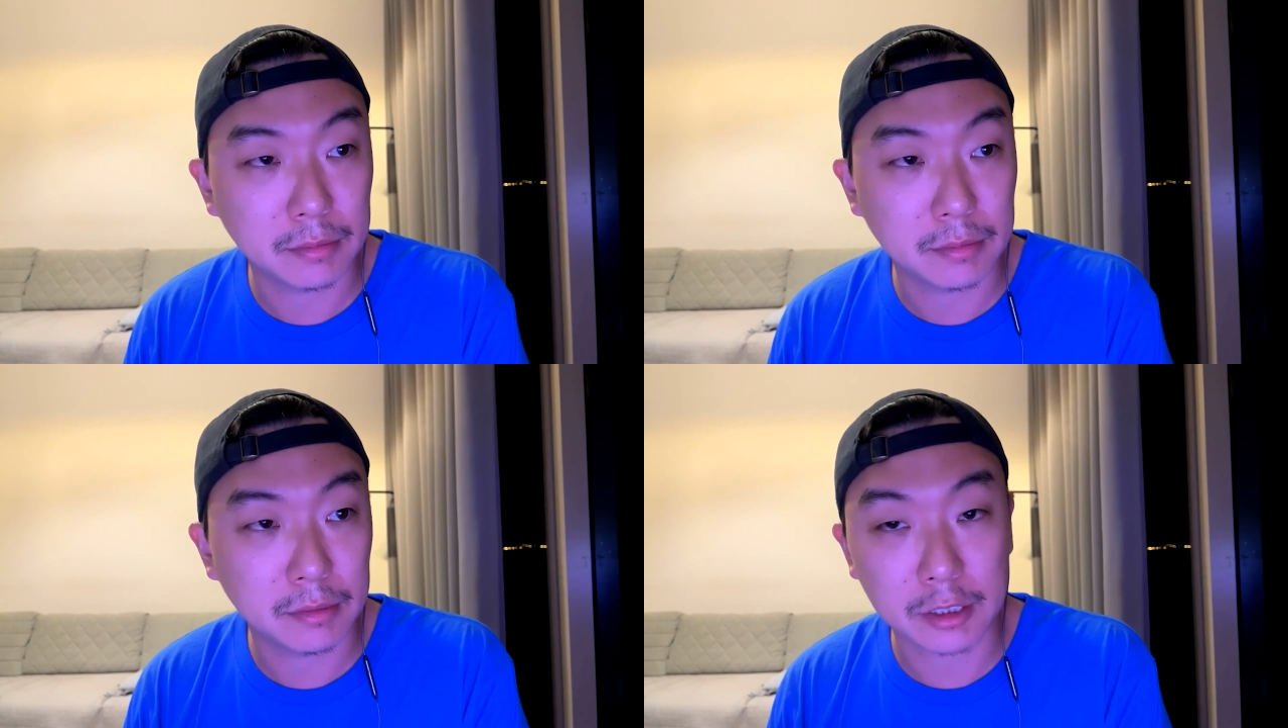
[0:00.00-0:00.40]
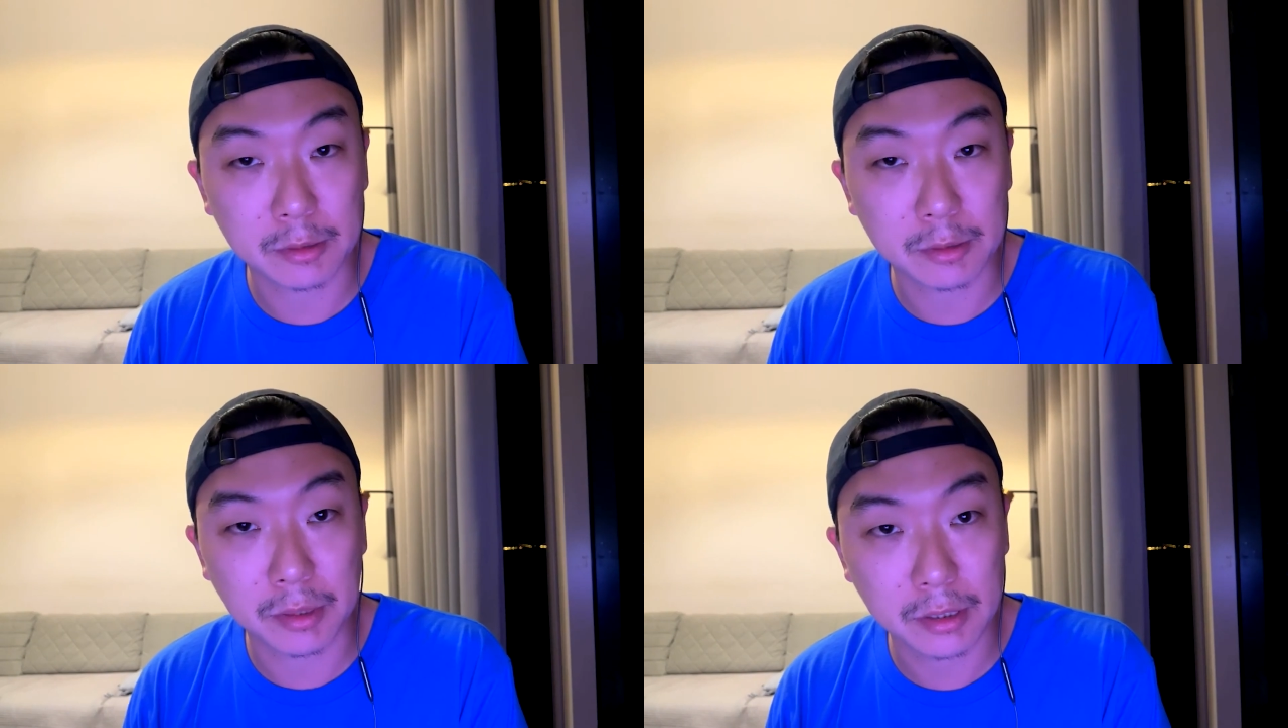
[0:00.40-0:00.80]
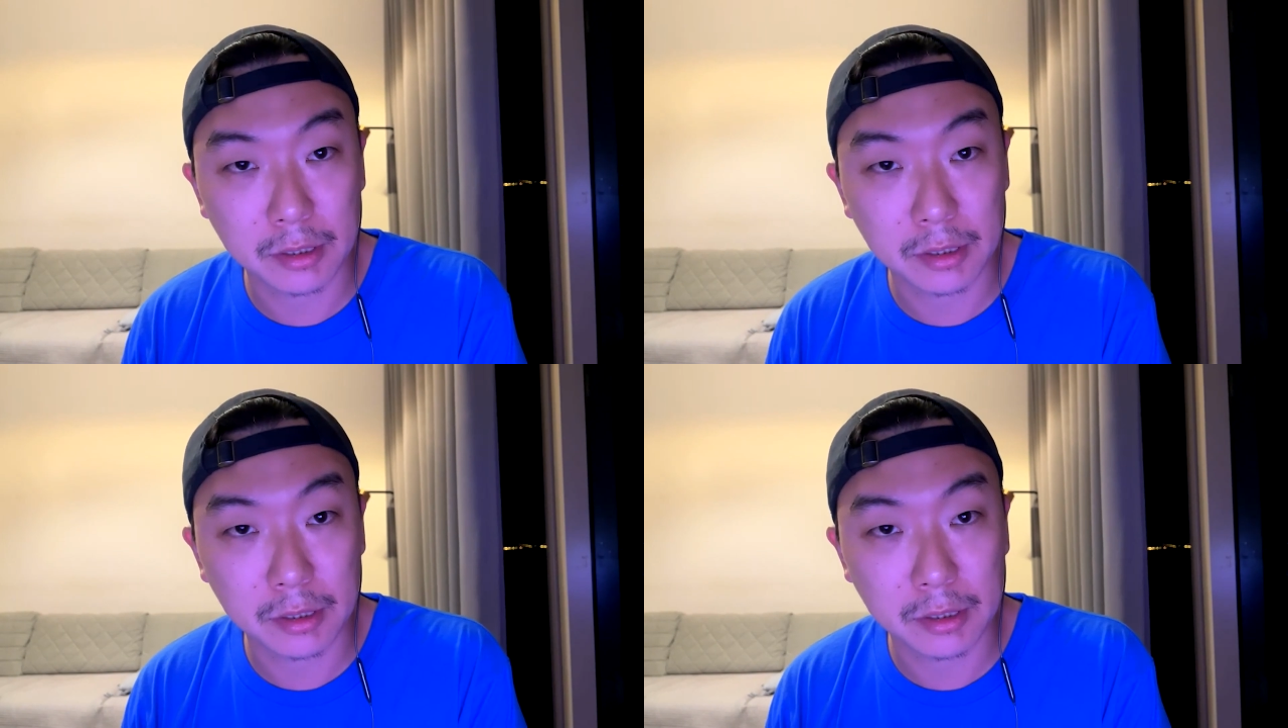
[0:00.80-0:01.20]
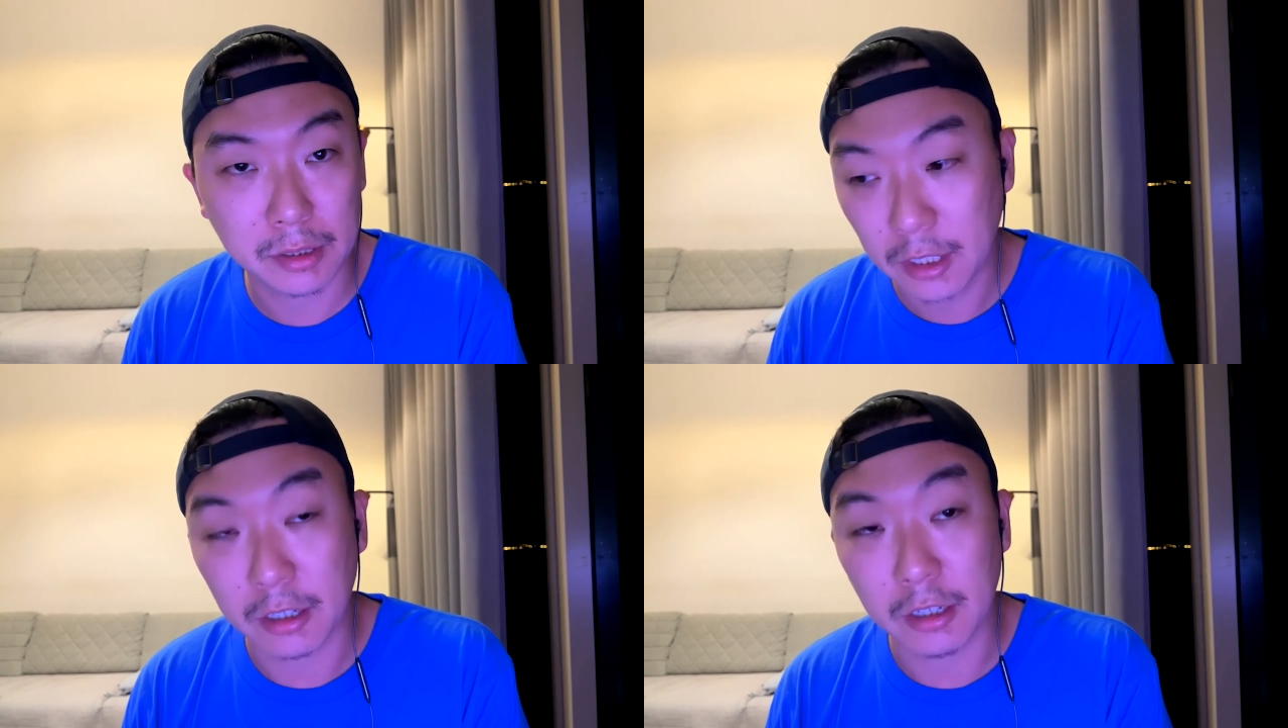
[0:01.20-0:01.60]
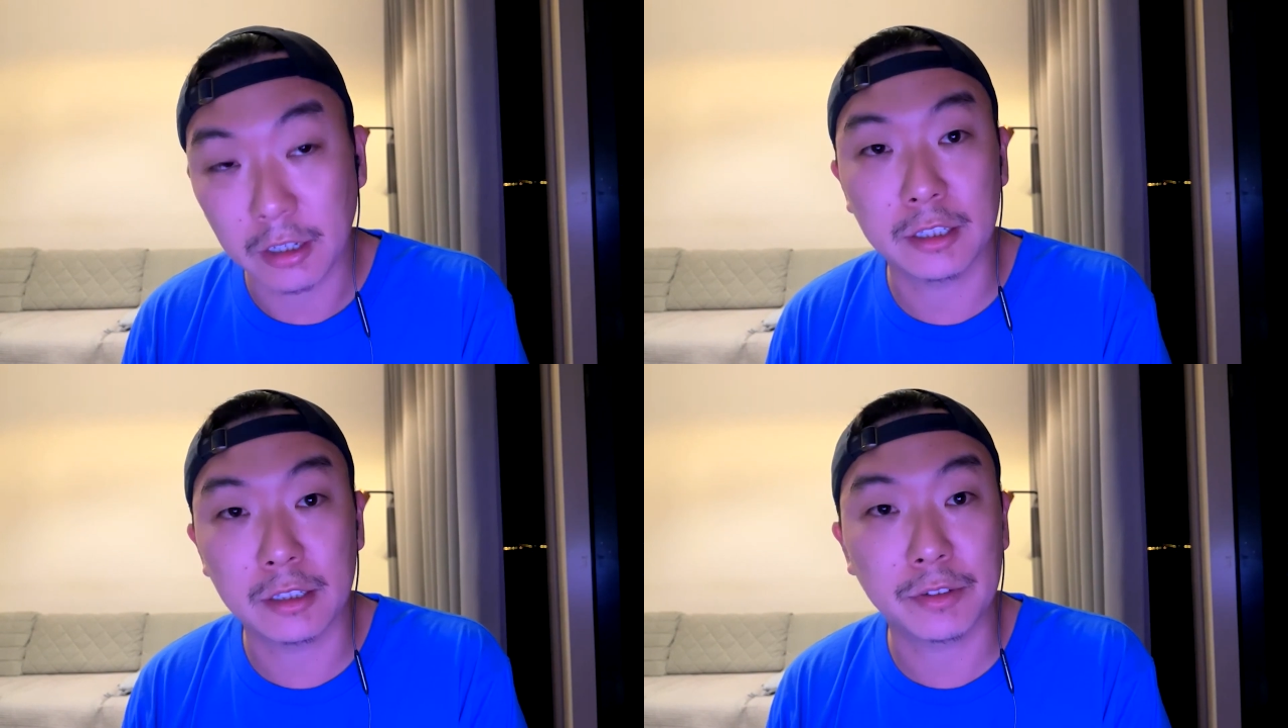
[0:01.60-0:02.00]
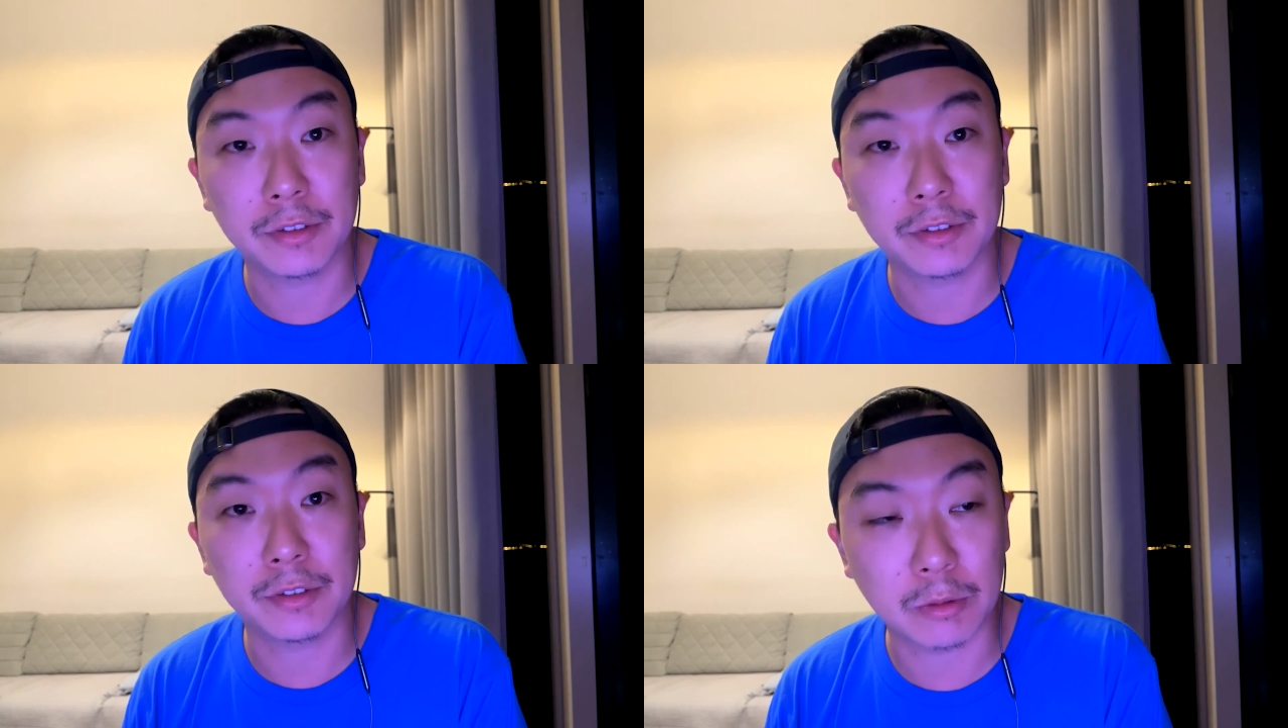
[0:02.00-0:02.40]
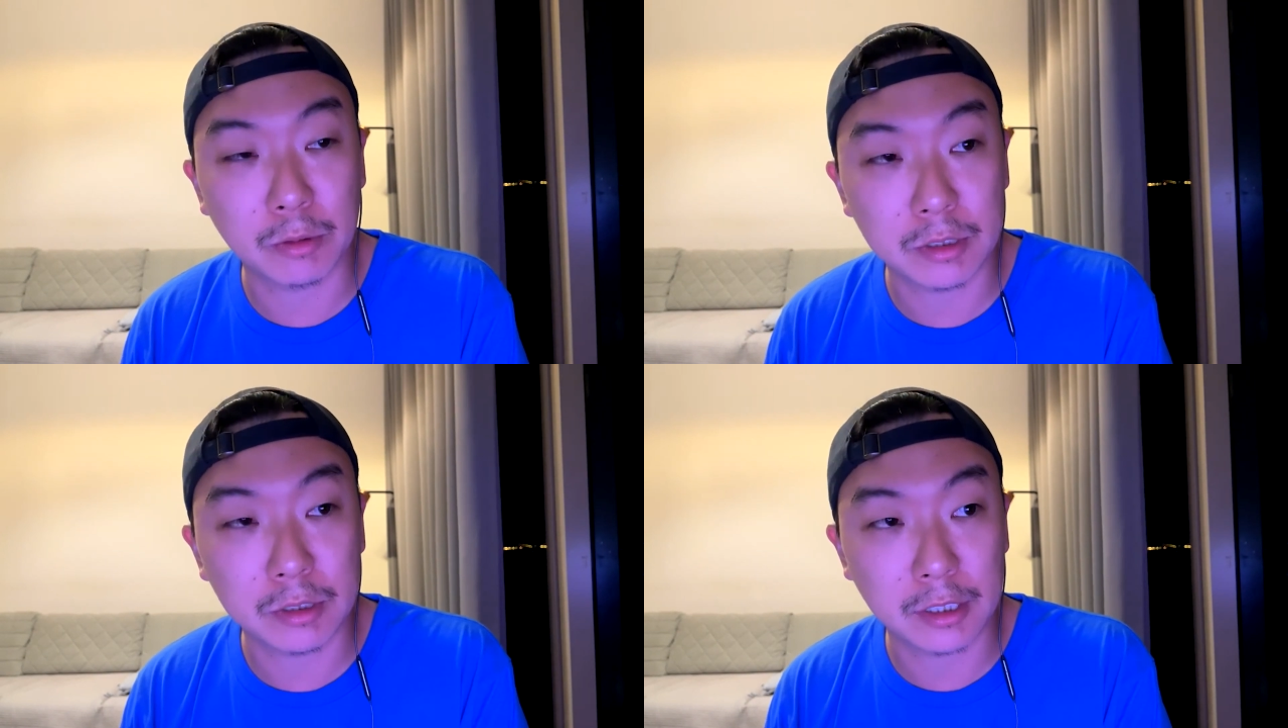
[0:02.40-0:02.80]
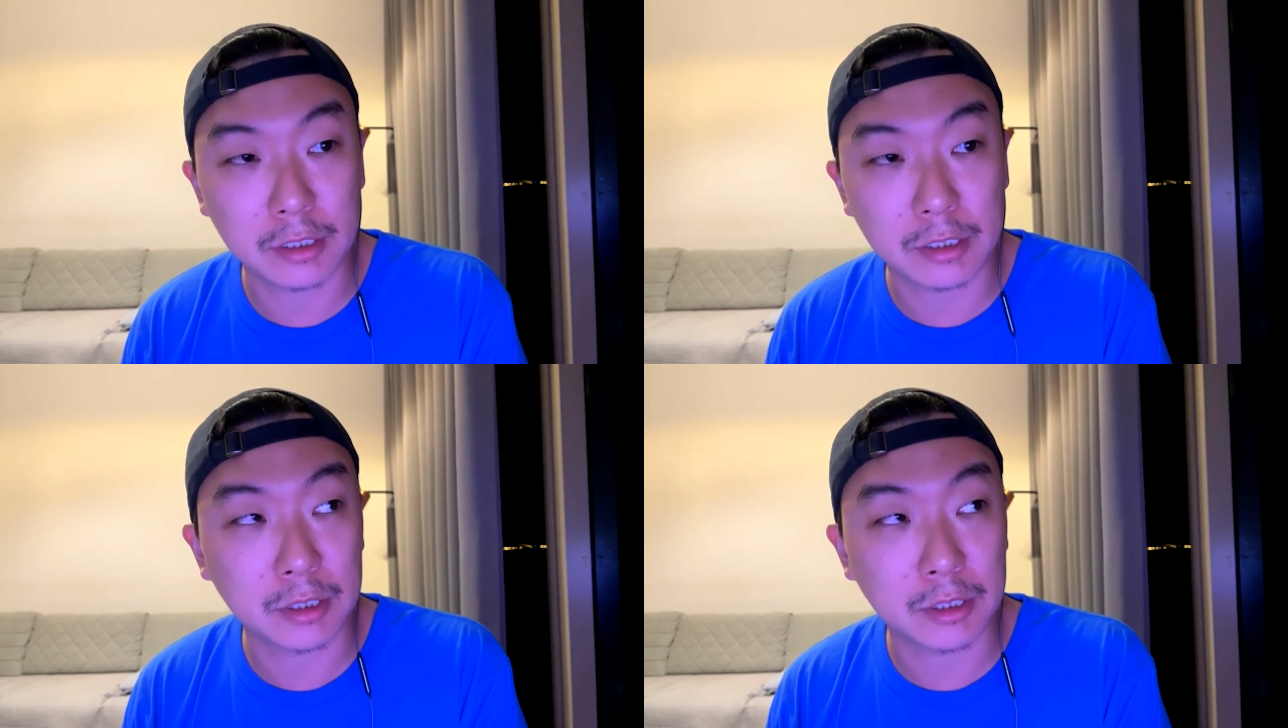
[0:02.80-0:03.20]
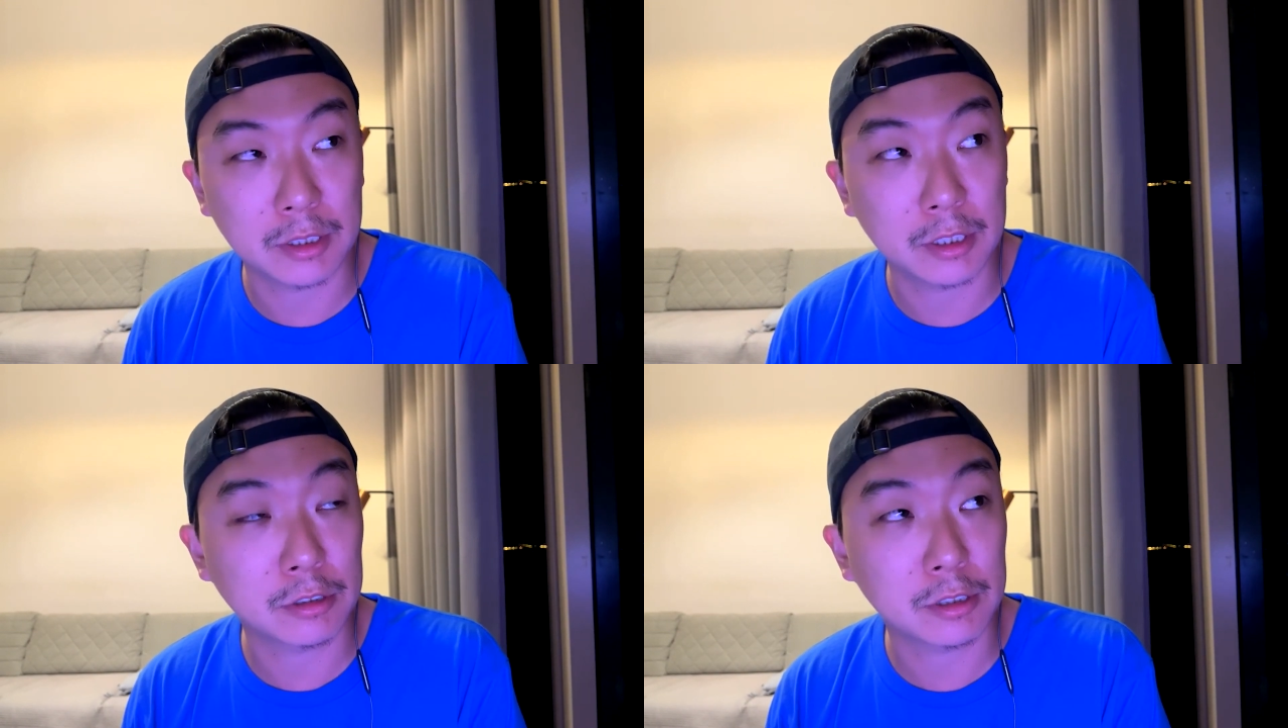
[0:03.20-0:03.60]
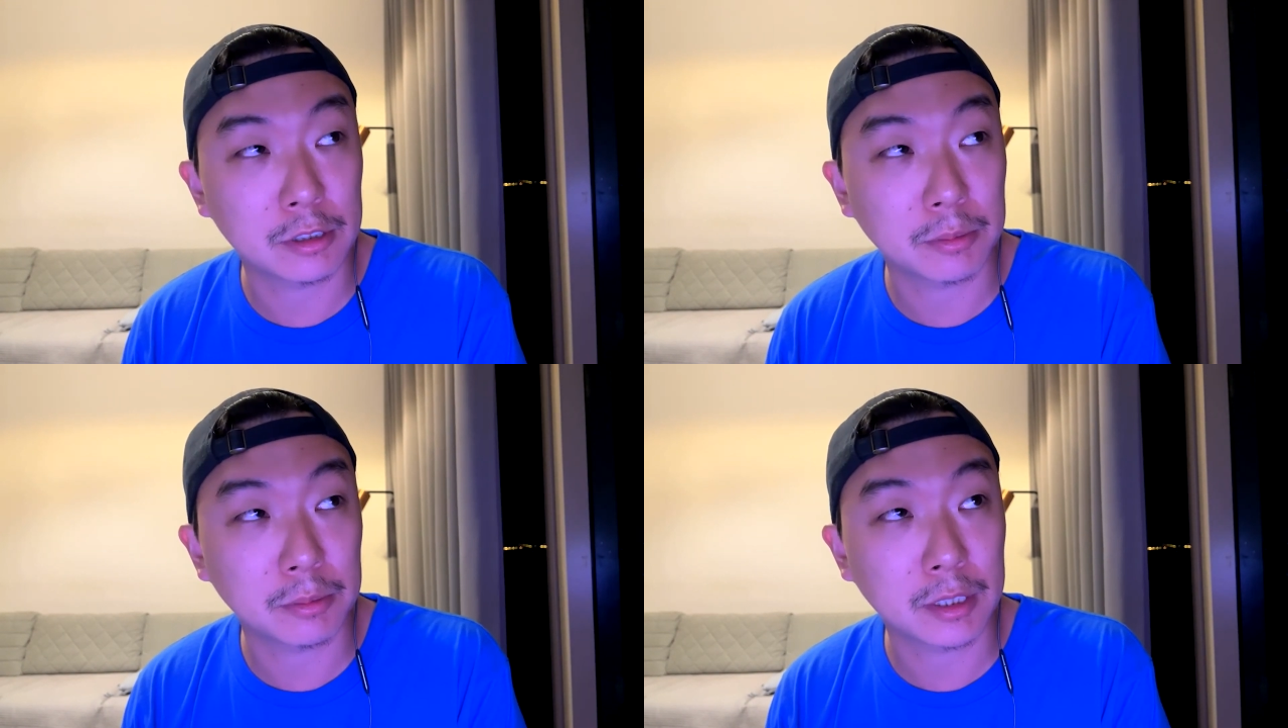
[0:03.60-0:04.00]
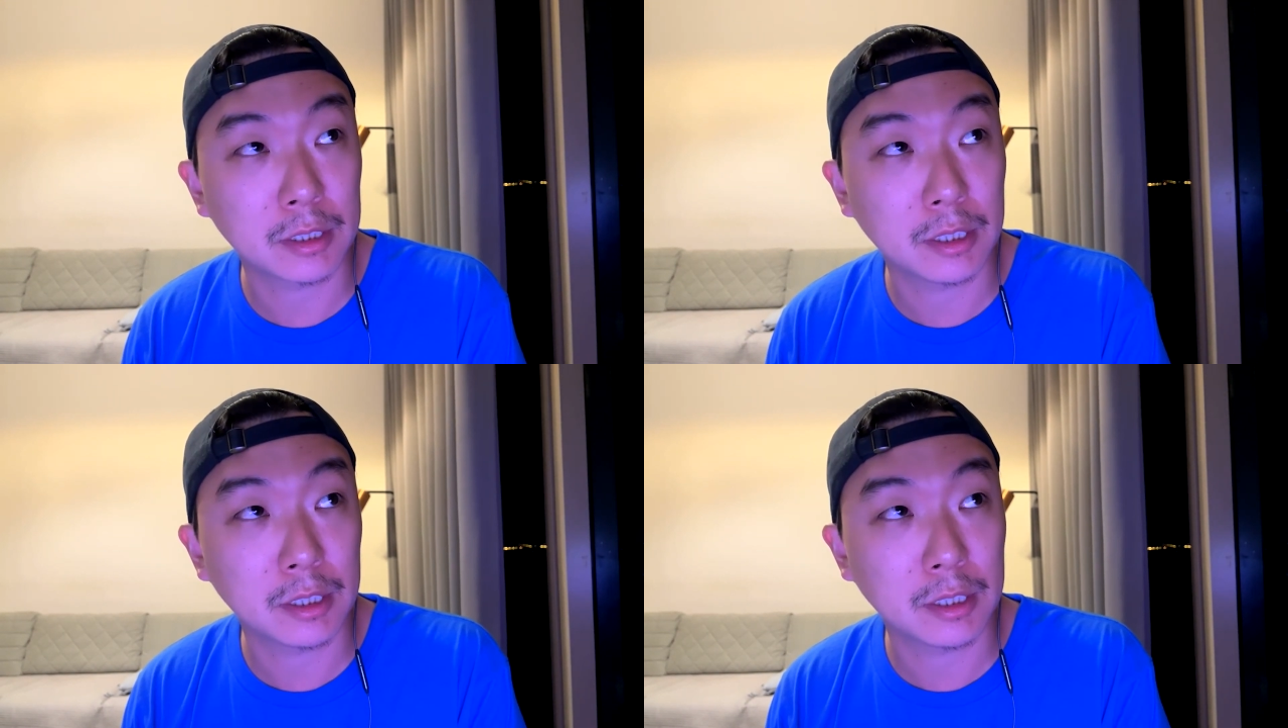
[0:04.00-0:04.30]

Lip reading: Last month, oh yeah, the funny thing was, yeah, so I did shoot something,